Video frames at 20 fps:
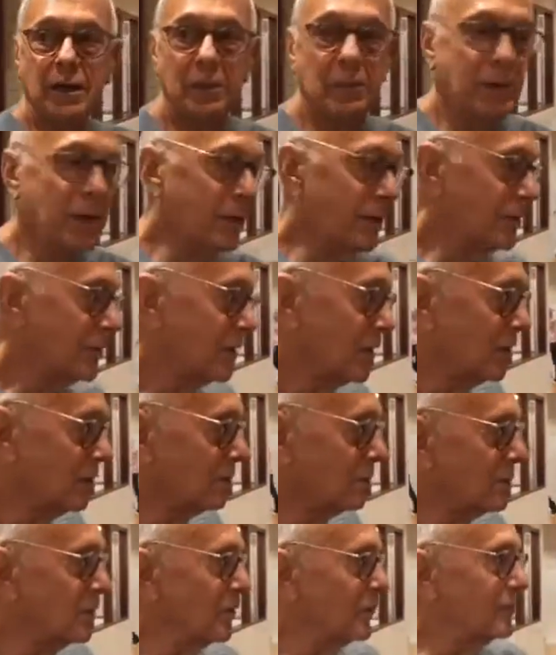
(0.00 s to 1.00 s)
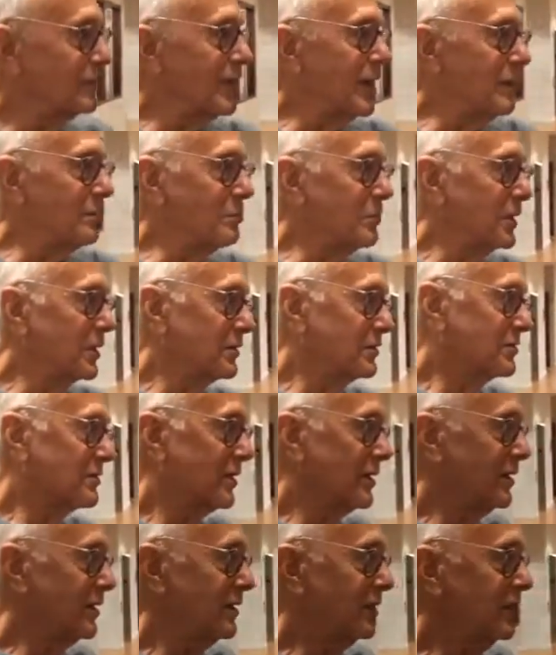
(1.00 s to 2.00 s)
Um, I don't, I don't know if that makes
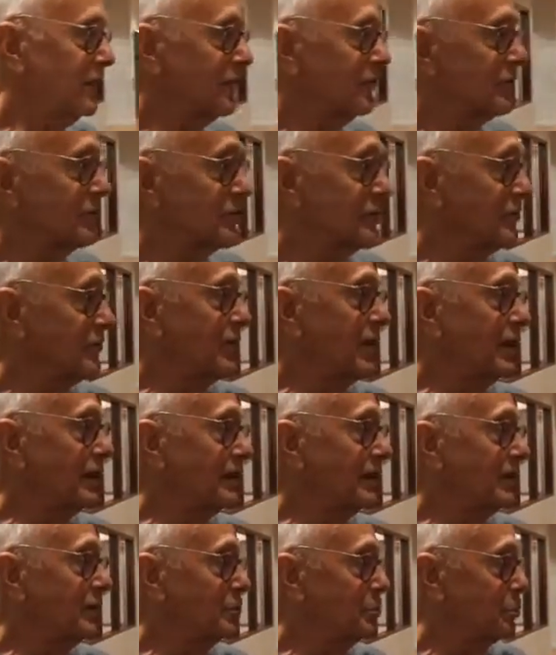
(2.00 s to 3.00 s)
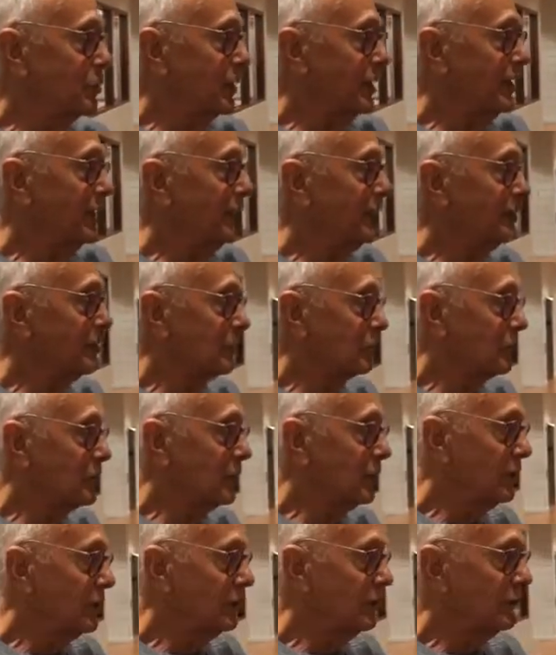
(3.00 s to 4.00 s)
any difference. The fact that he played
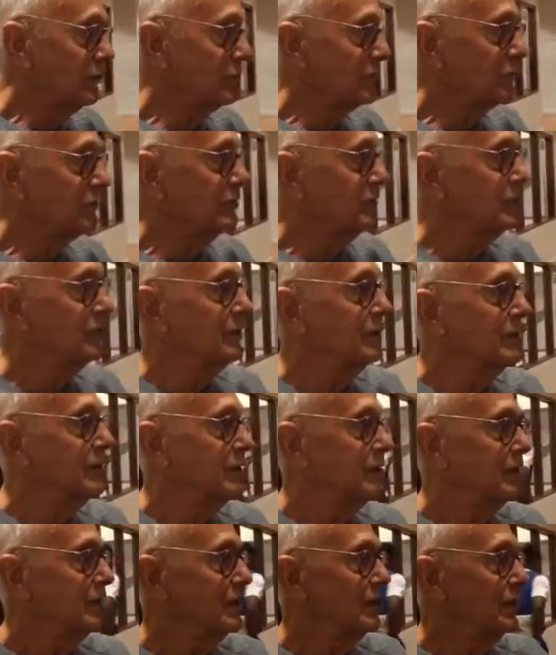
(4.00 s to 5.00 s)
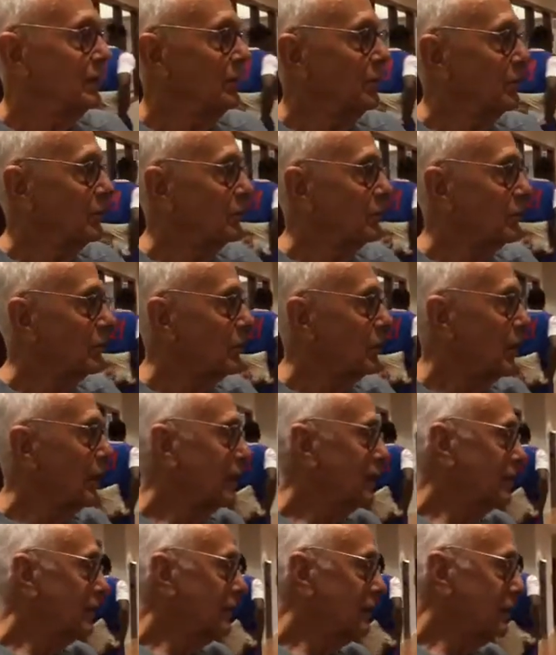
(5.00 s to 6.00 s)
three years, you know,
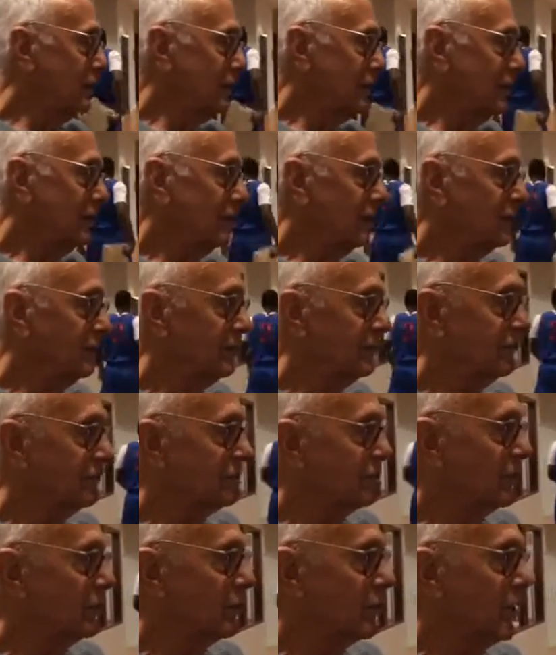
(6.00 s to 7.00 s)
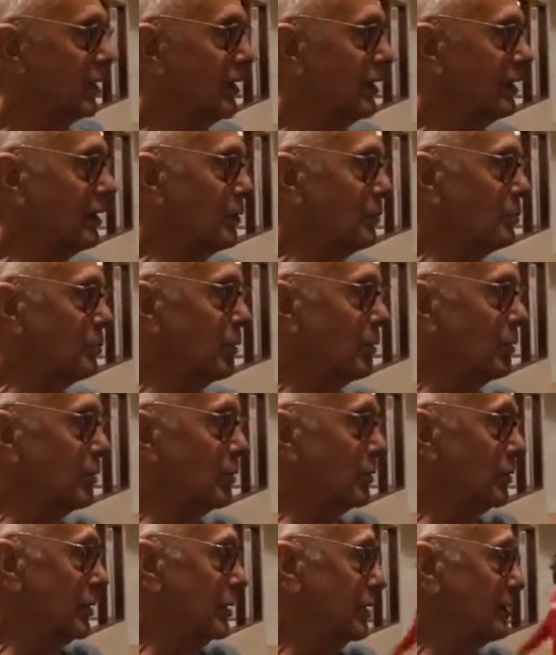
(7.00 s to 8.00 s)
quality league, a quality
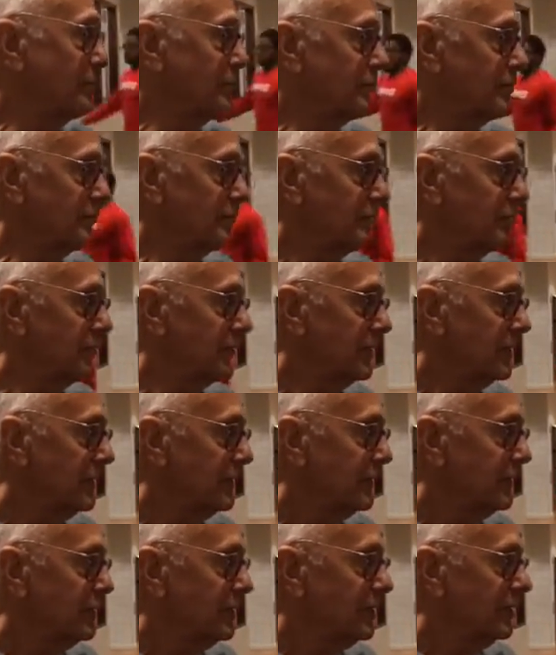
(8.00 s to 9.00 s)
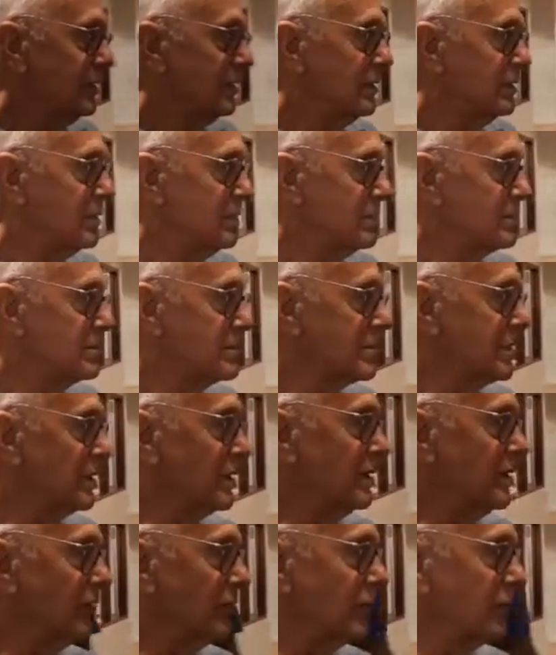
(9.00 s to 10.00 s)
program is
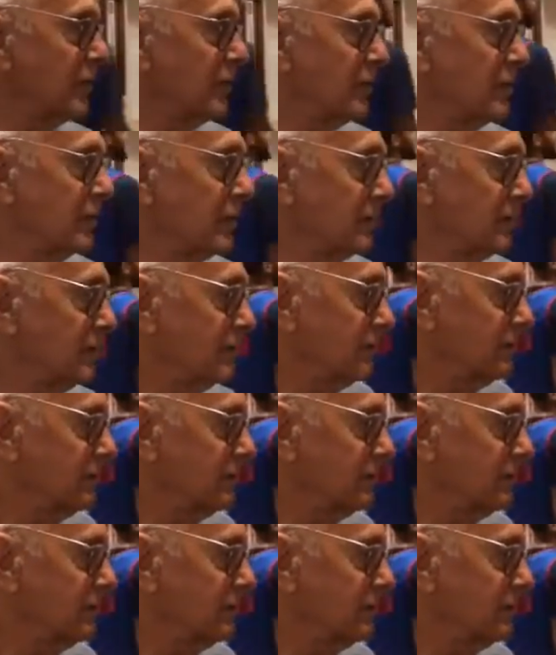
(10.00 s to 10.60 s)
significant.